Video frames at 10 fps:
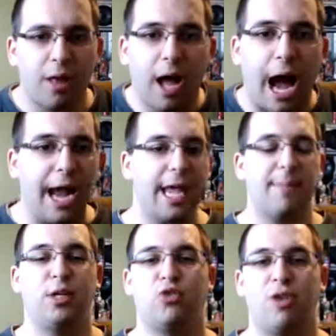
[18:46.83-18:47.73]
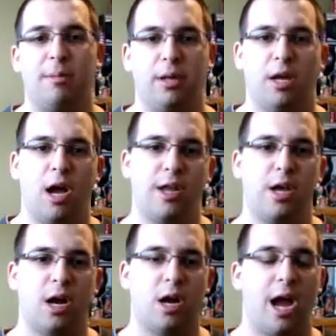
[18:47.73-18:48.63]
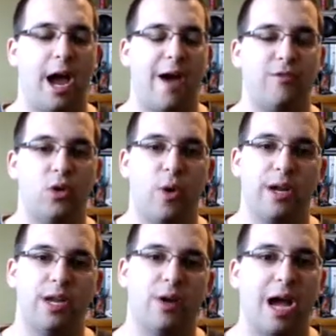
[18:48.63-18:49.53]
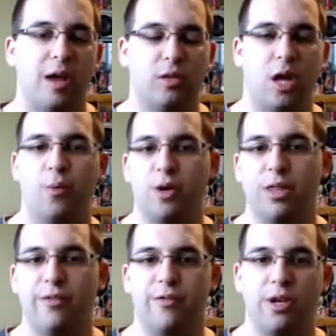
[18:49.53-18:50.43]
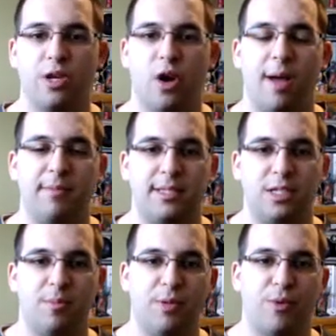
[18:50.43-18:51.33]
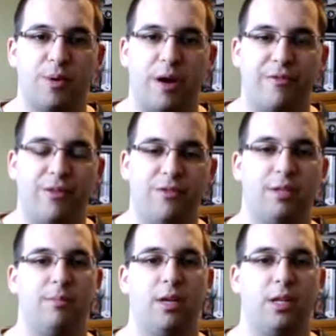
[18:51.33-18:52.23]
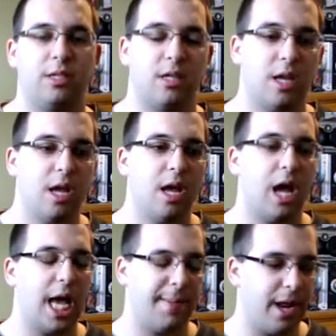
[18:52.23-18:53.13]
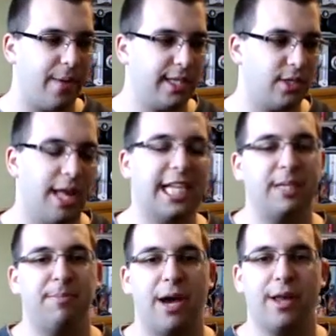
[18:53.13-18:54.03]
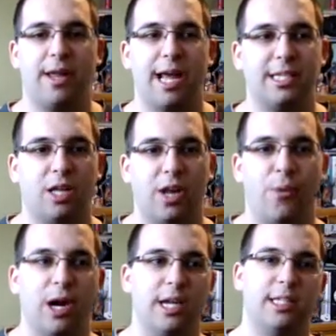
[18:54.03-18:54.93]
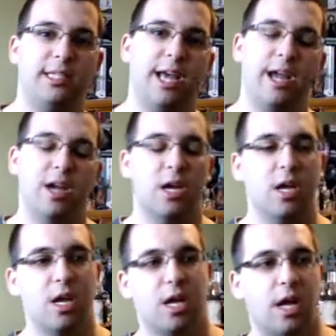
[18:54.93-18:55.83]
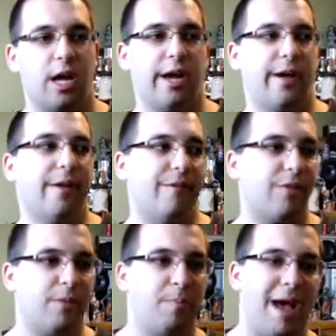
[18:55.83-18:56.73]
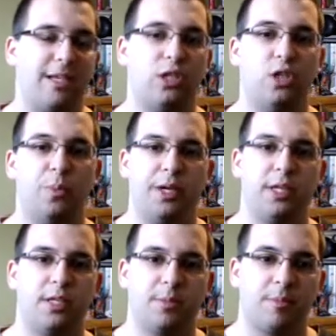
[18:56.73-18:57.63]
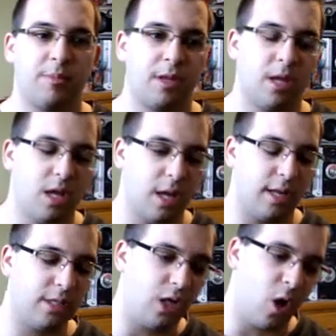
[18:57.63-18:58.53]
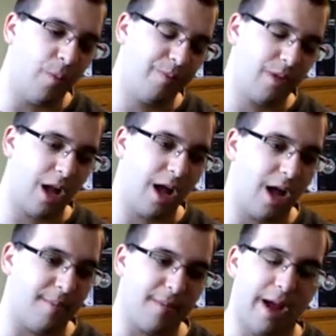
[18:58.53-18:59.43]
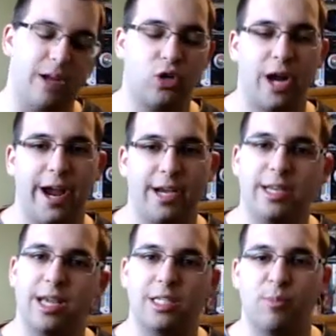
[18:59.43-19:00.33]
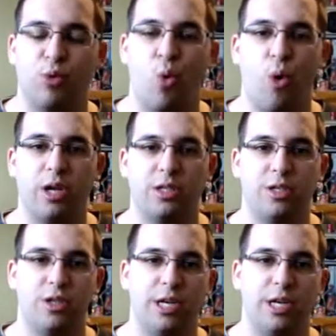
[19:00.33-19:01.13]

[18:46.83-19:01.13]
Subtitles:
I am just rambling on here. I have no idea how long we're in the video. I'm assuming we're around 15 minutes. But anyway, so that's about it. That's all I wanted to say for the past 2 weeks. So I'm going to try to get some recordings to you